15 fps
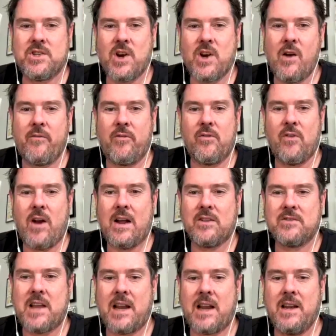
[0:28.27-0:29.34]
this show for
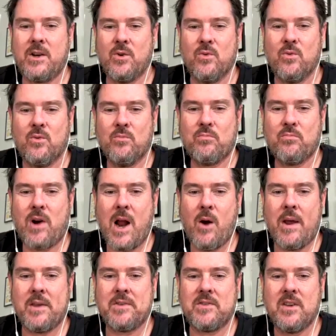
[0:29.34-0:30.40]
our technical
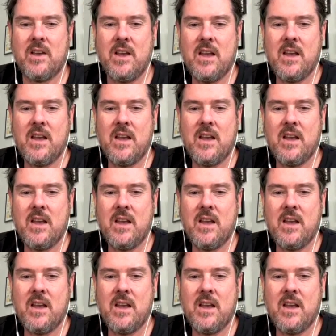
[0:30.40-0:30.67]
prowess.